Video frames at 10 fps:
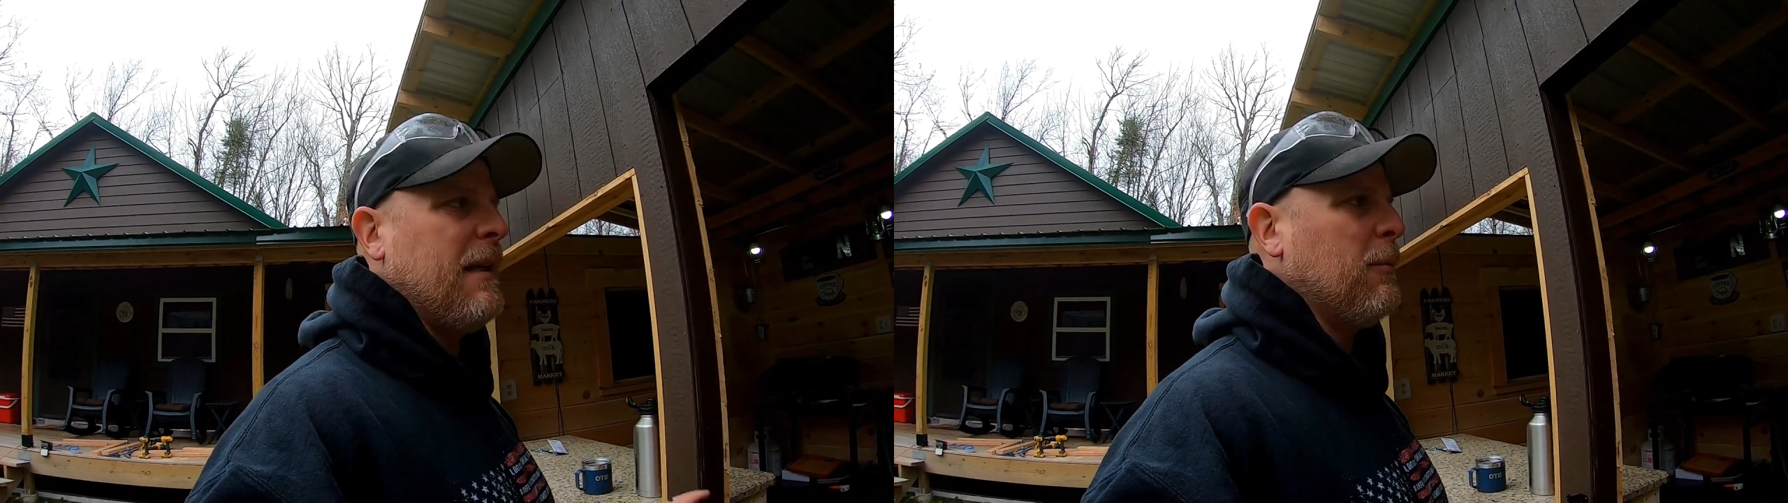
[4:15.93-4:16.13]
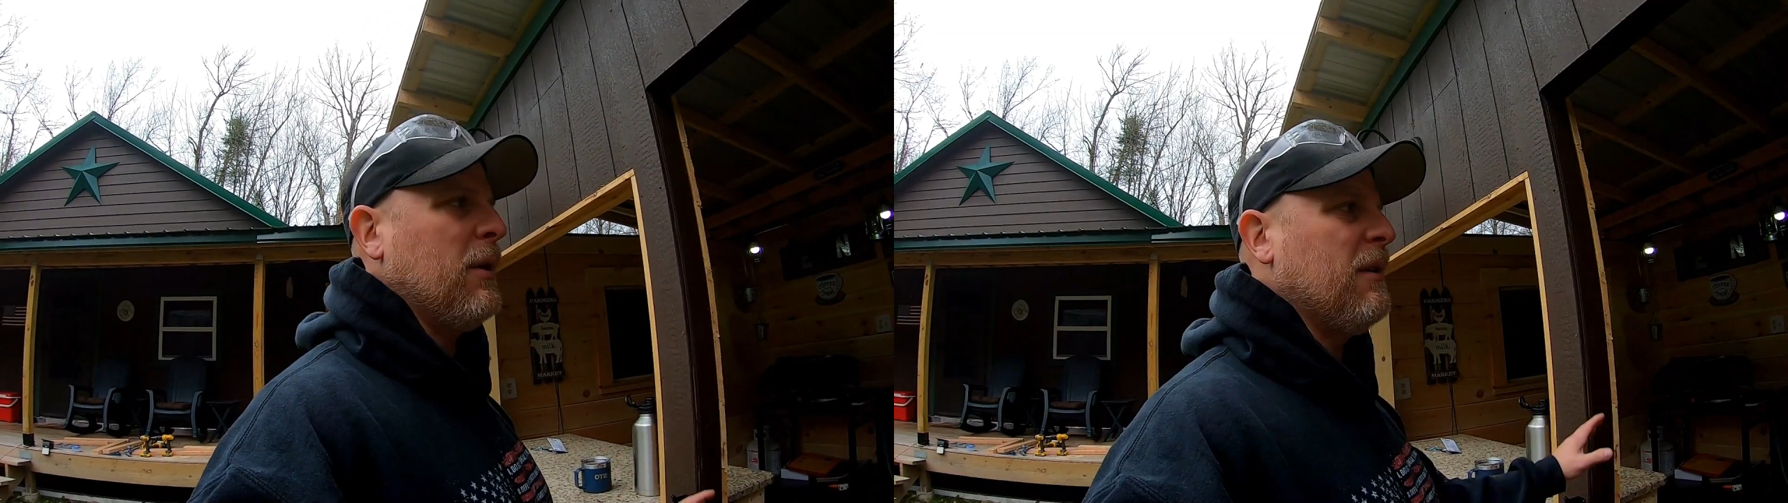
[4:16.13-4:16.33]

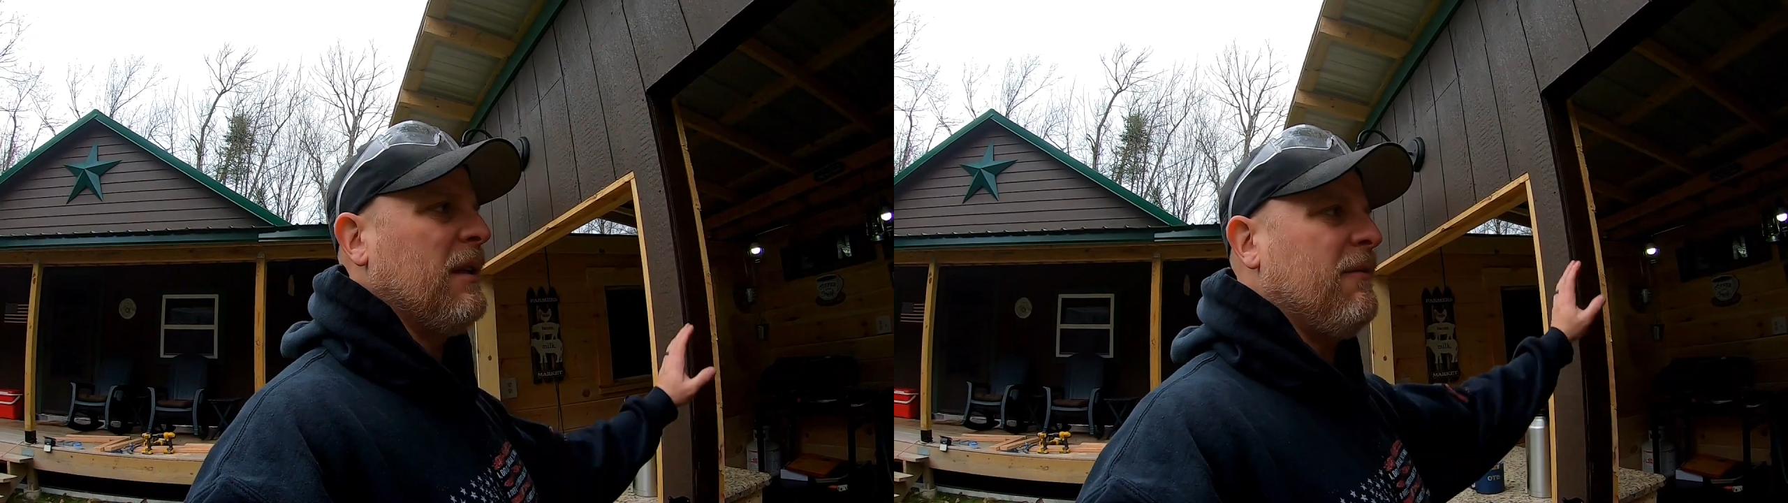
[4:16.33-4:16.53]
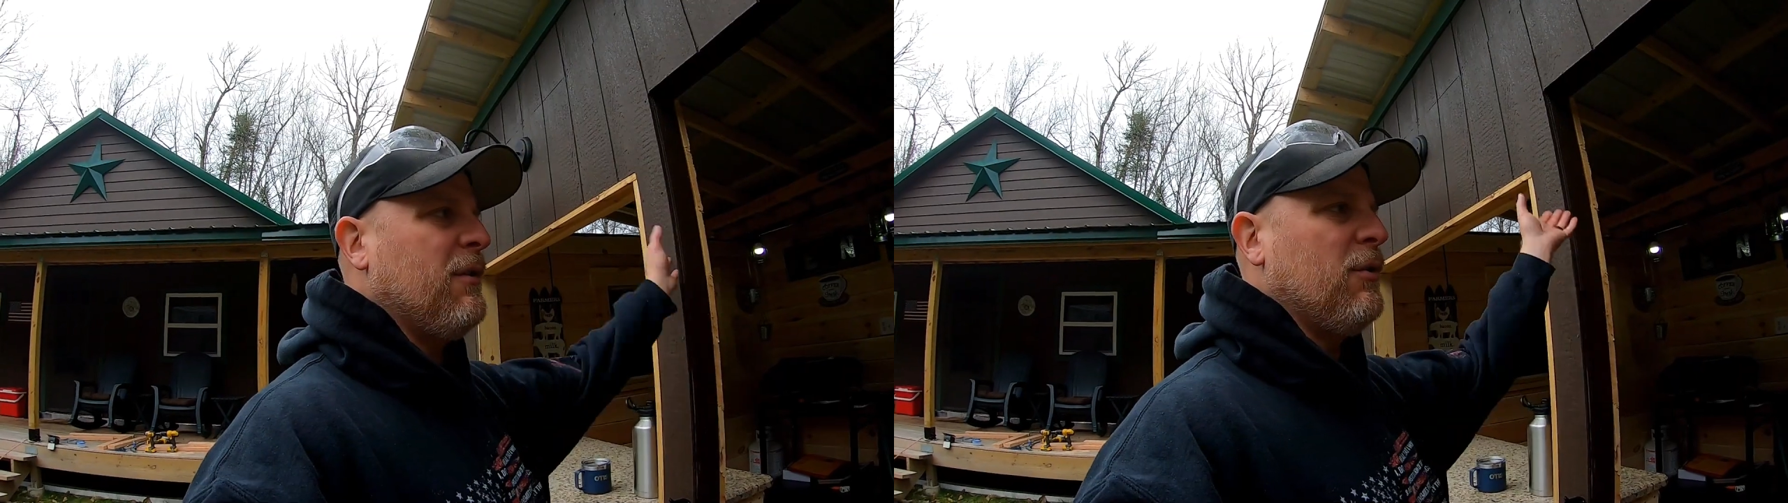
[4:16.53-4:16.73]
I'm going to
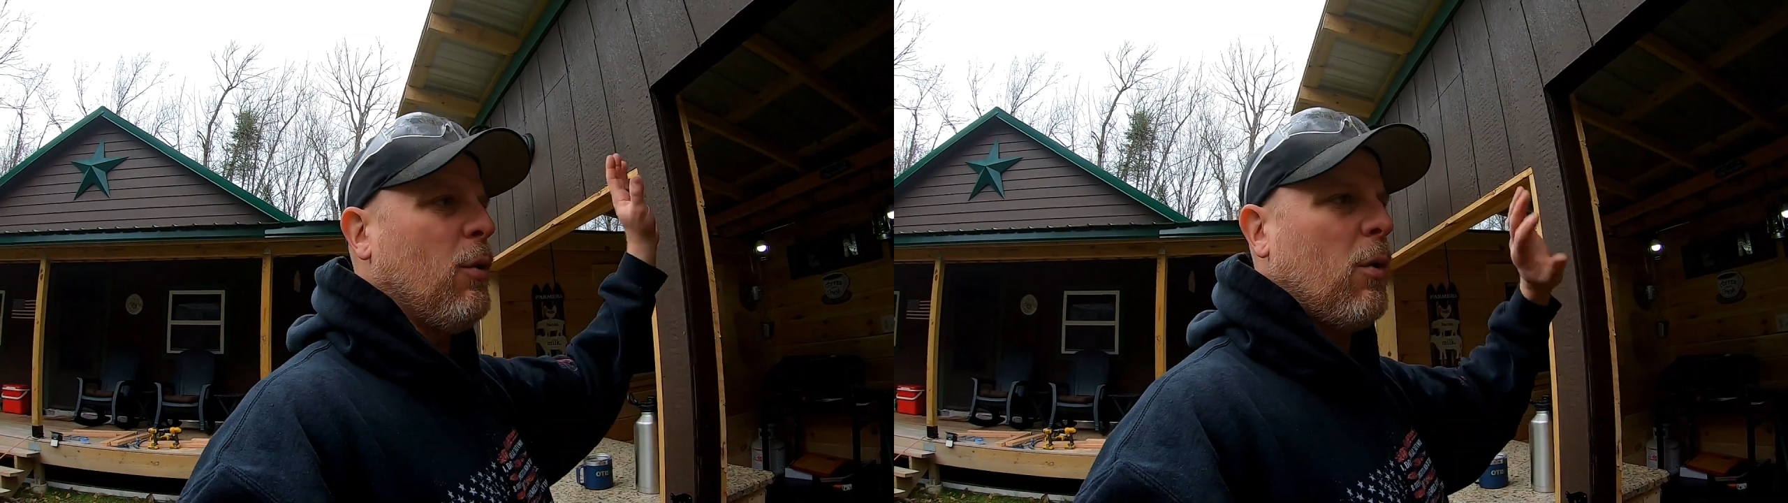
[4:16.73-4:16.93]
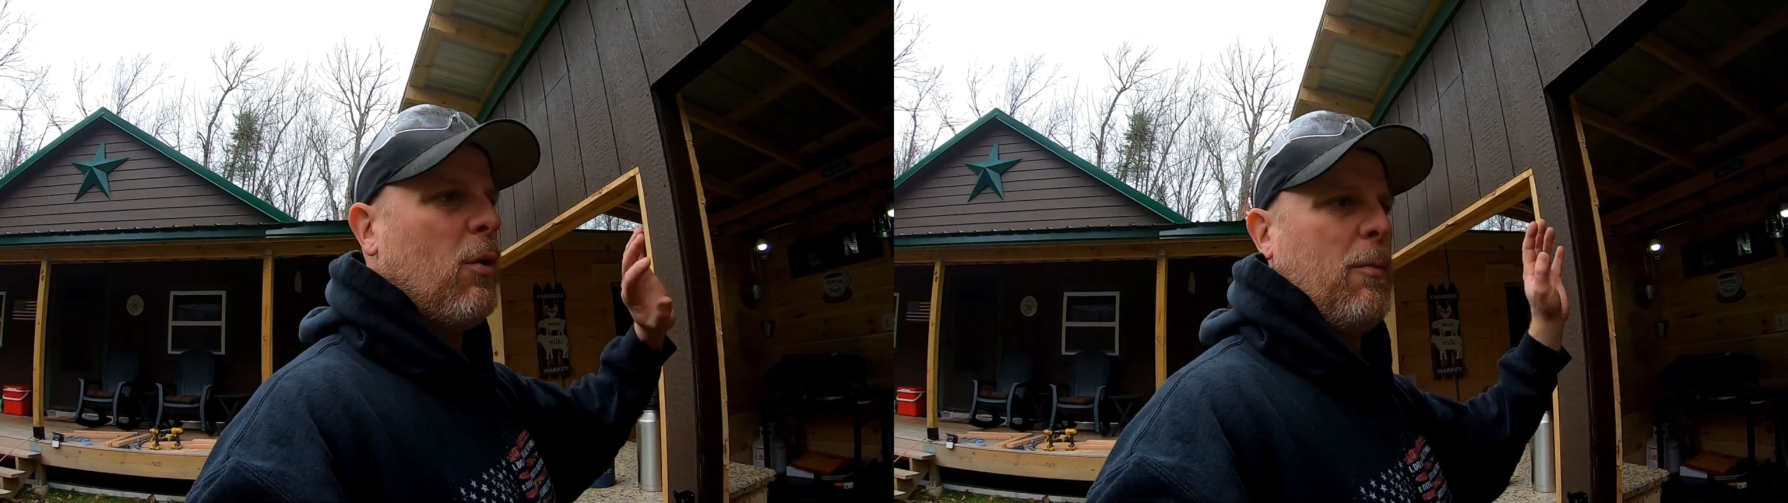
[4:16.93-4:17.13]
leave the door